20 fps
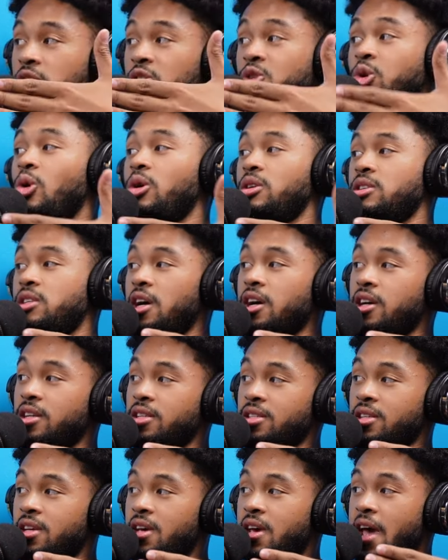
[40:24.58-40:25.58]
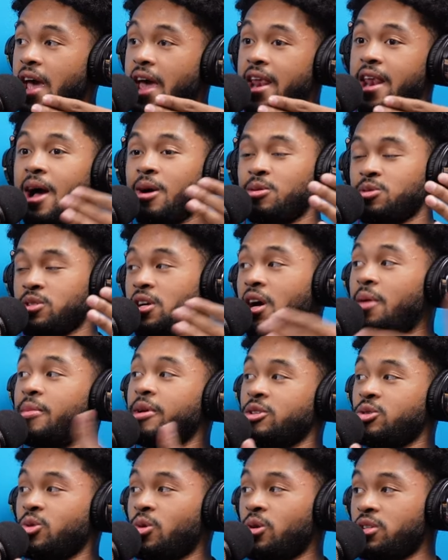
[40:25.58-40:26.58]
towards us. And now it's
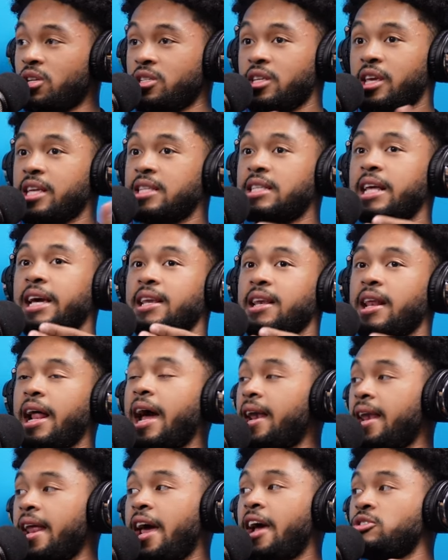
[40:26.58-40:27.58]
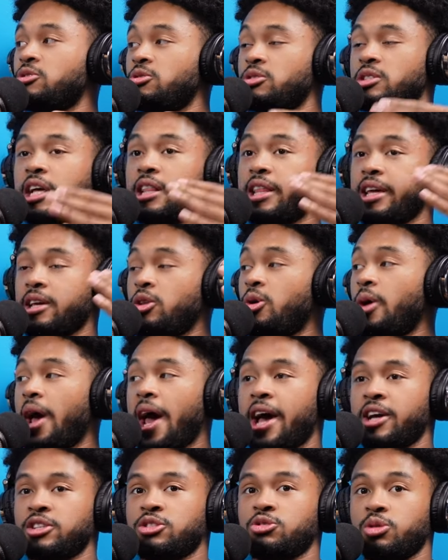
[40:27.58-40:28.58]
coming towards us. Like it's like not natural. It's not like no
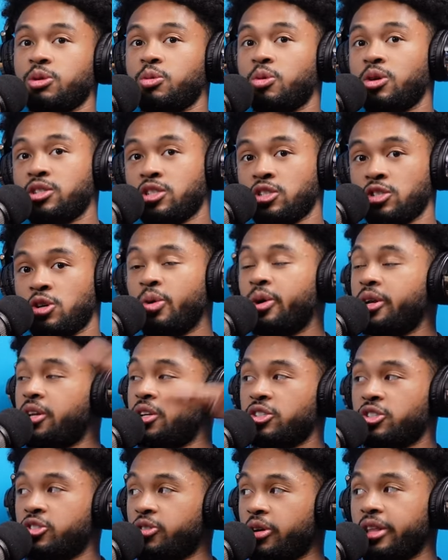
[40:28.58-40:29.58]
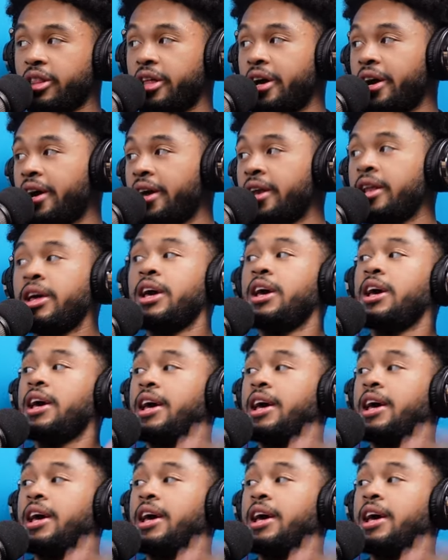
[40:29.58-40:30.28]
asteroid where it's just going in a straight line.